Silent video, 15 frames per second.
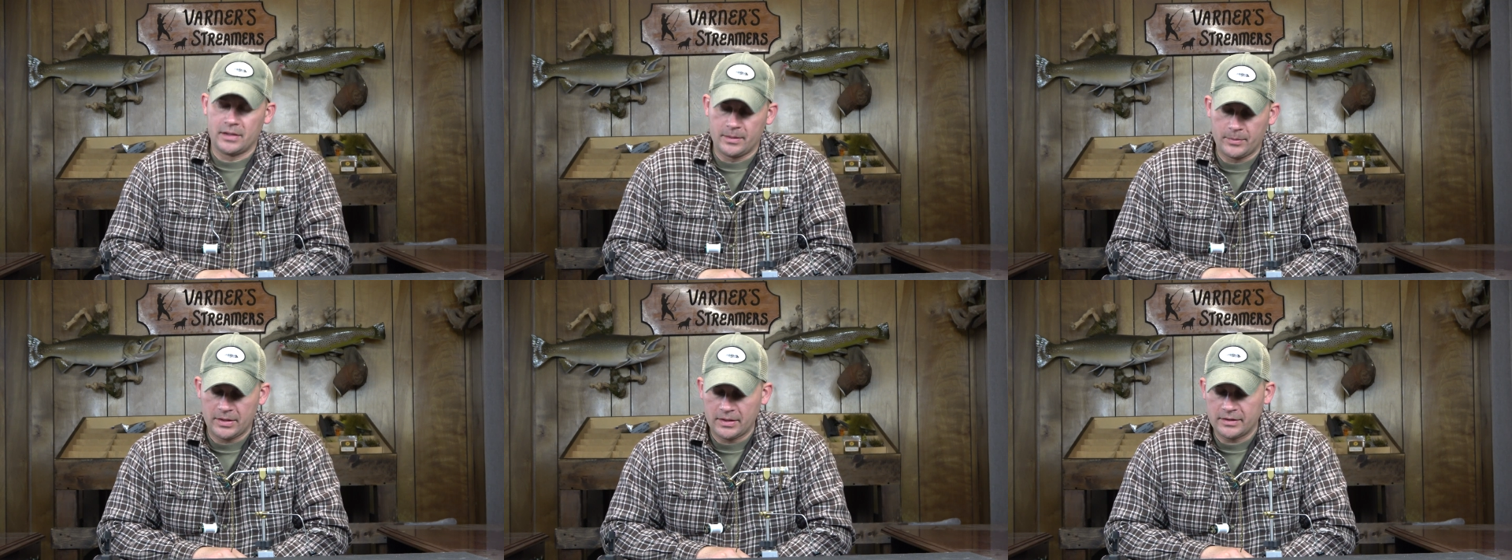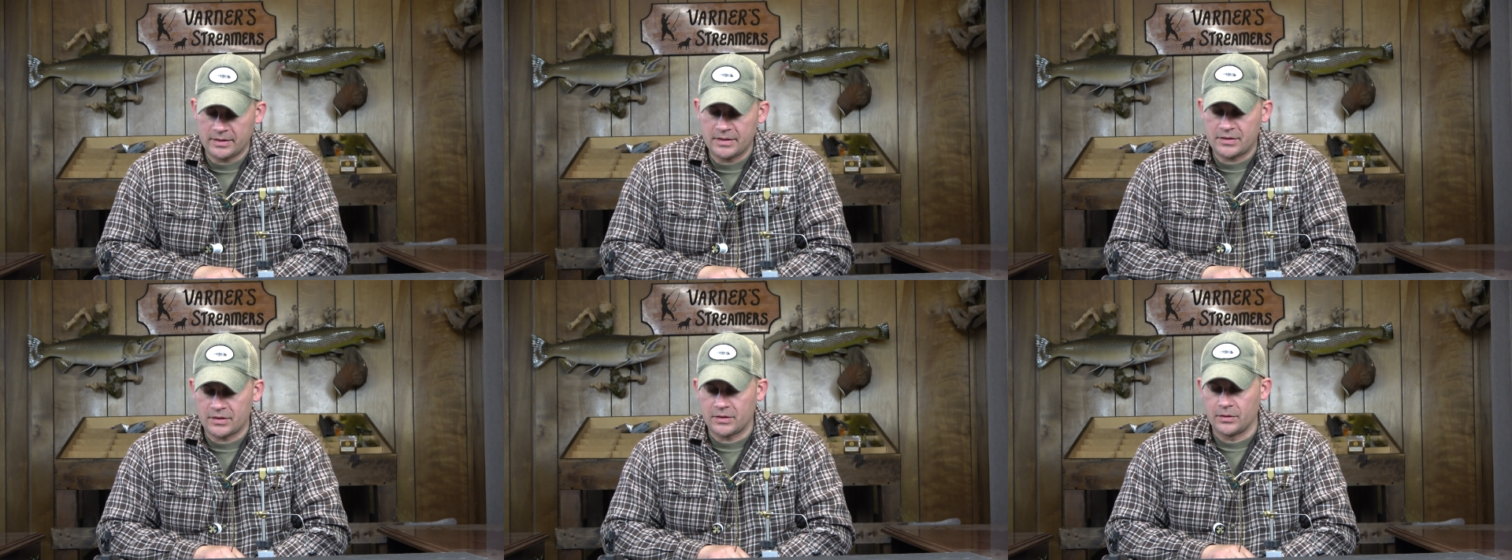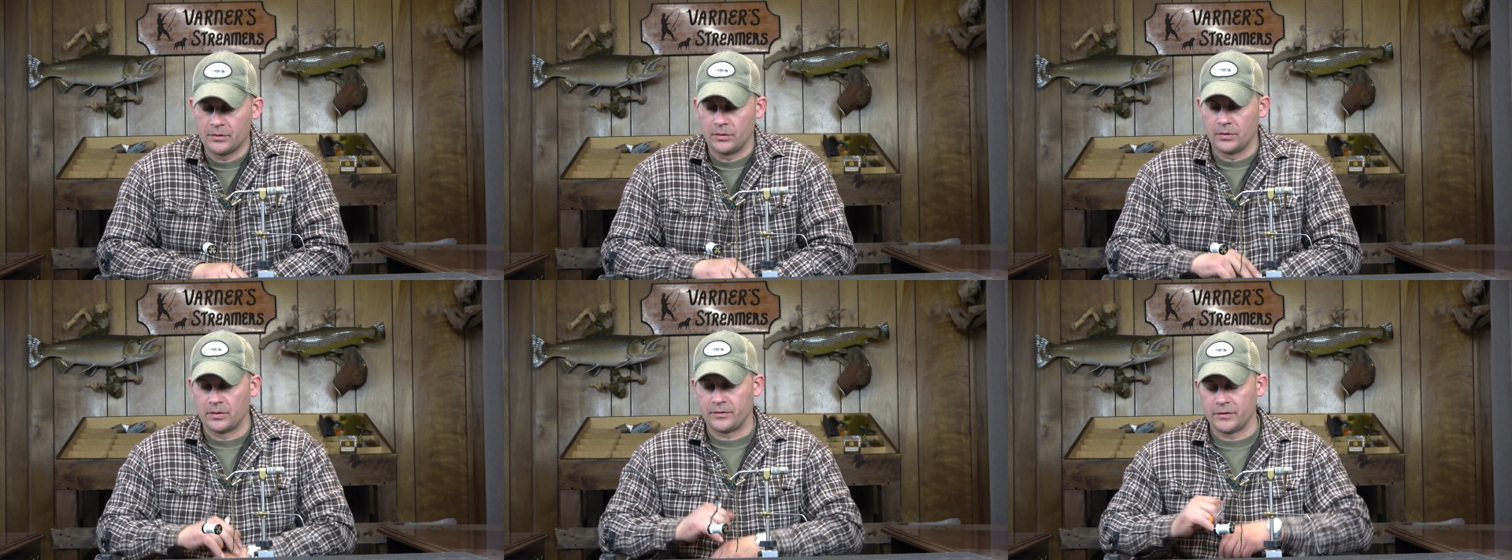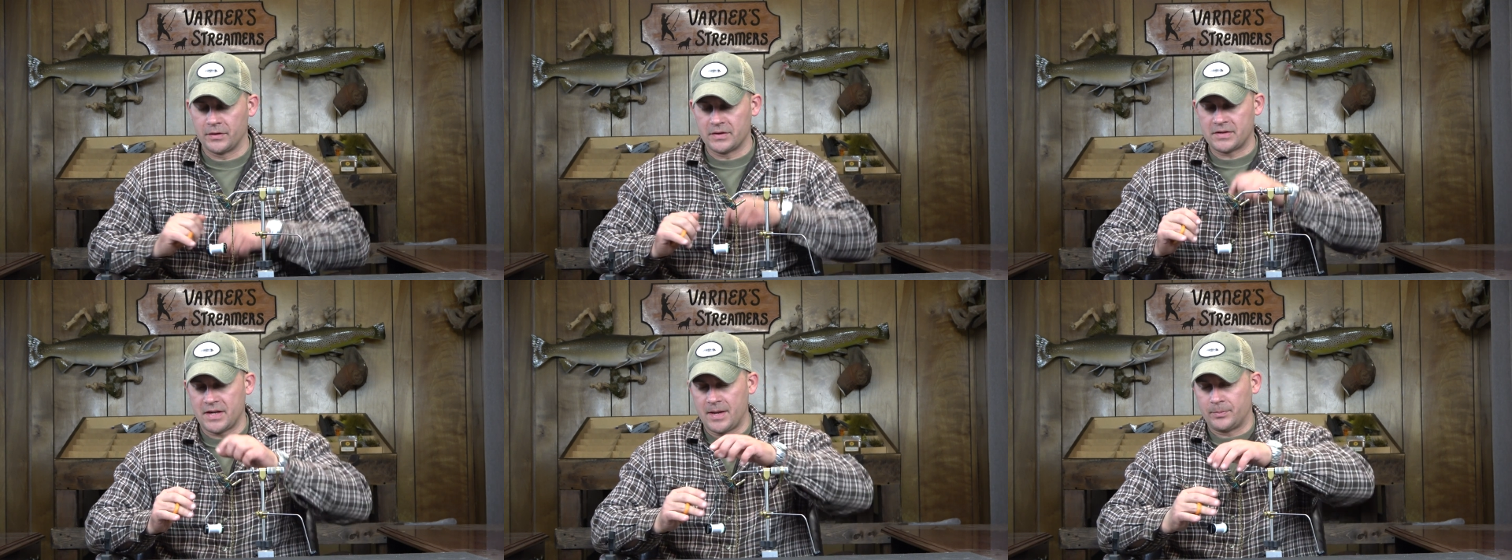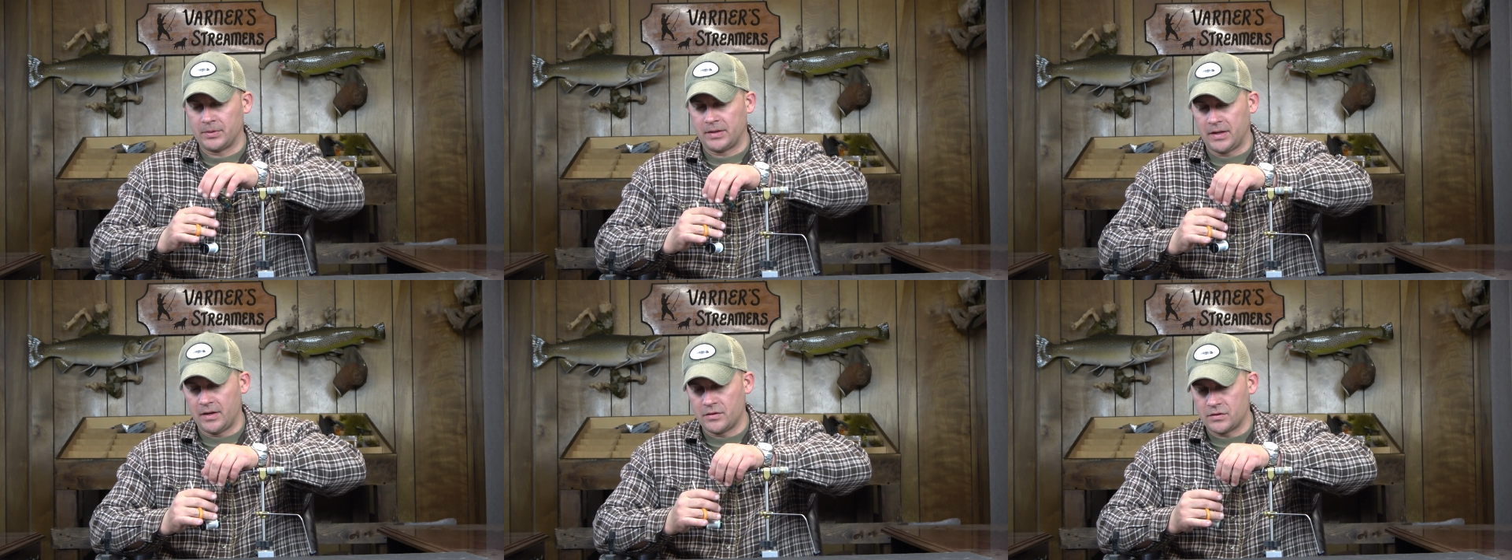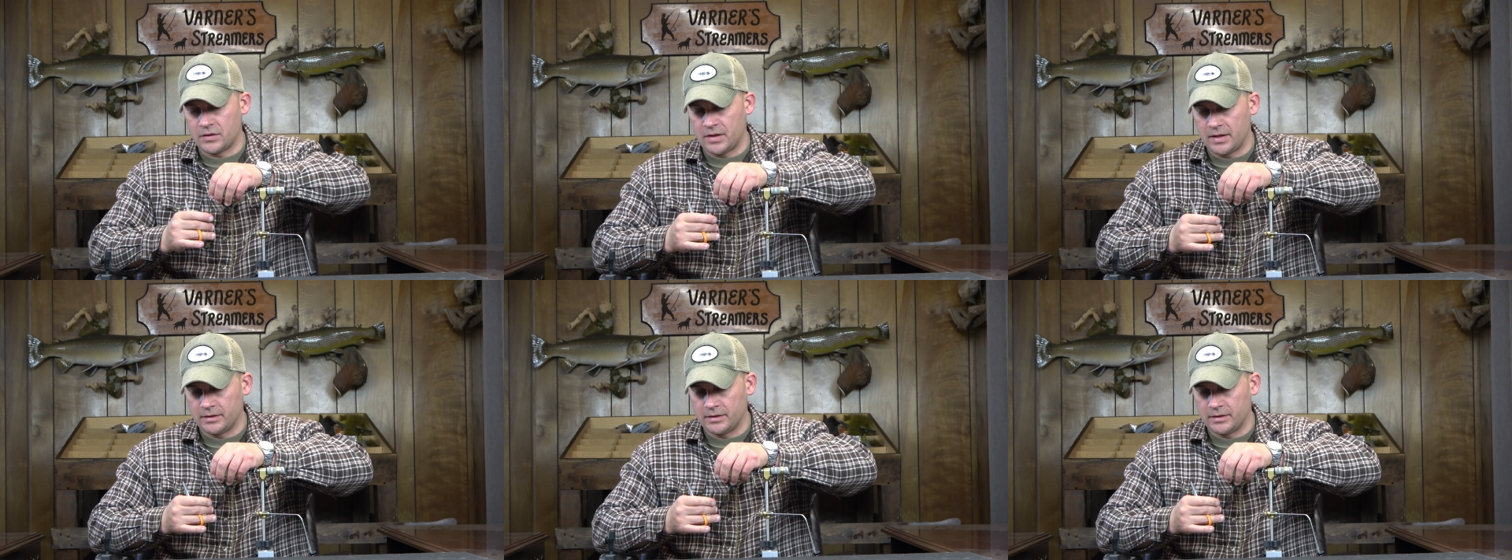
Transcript: I mean, it's a good hook for this application.